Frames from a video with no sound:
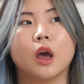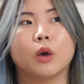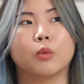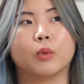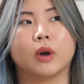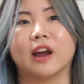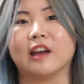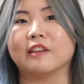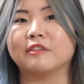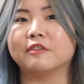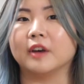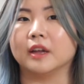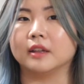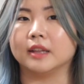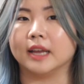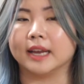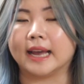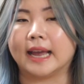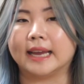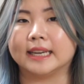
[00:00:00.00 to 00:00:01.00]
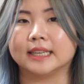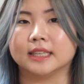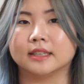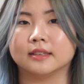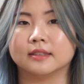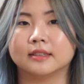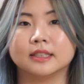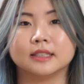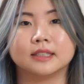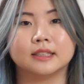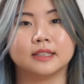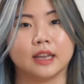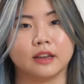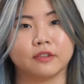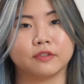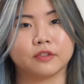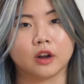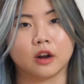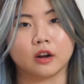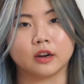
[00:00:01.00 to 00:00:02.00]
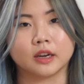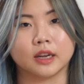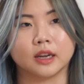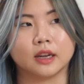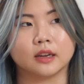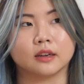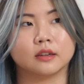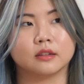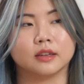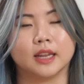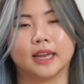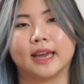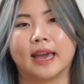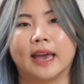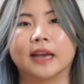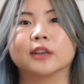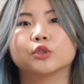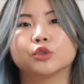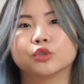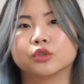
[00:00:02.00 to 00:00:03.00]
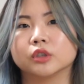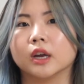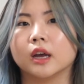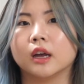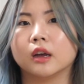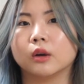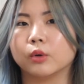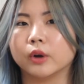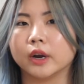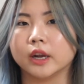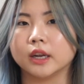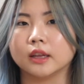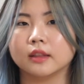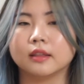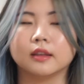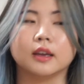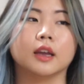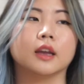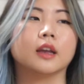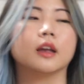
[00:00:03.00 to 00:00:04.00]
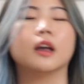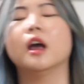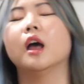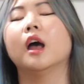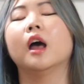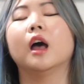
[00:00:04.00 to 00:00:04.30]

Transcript: where I felt like I needed to safeguard it like extra or anything.